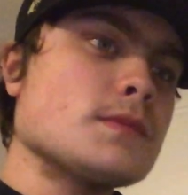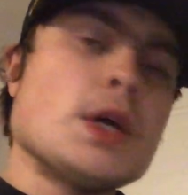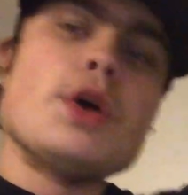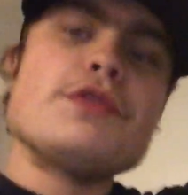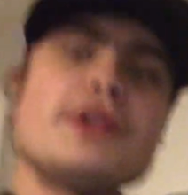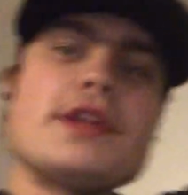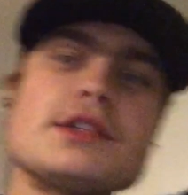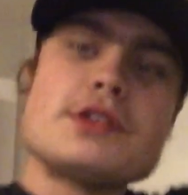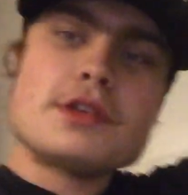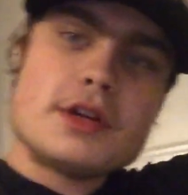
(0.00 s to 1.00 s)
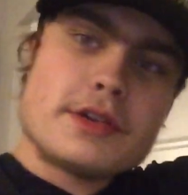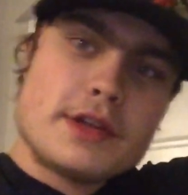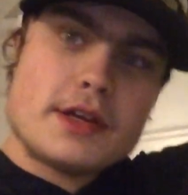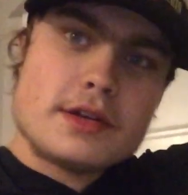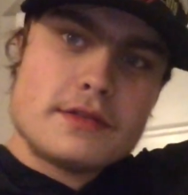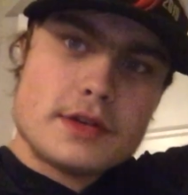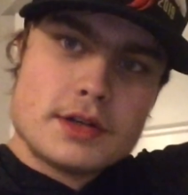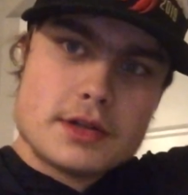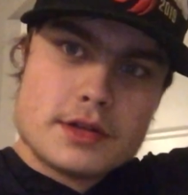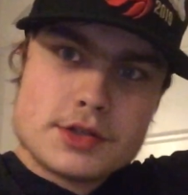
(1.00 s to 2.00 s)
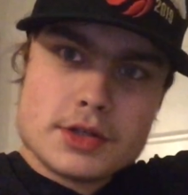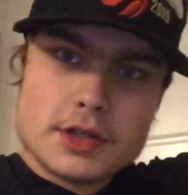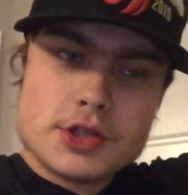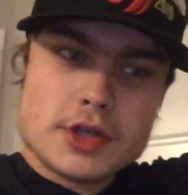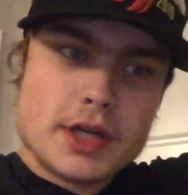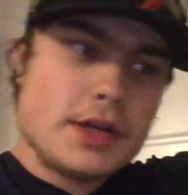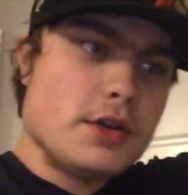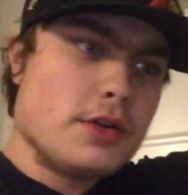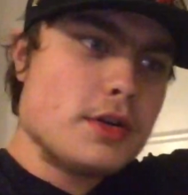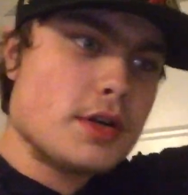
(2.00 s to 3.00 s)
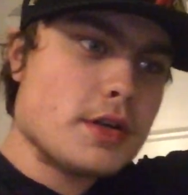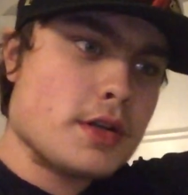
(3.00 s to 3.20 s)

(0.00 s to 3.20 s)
hopefully that's not the end of the trilogy. I know.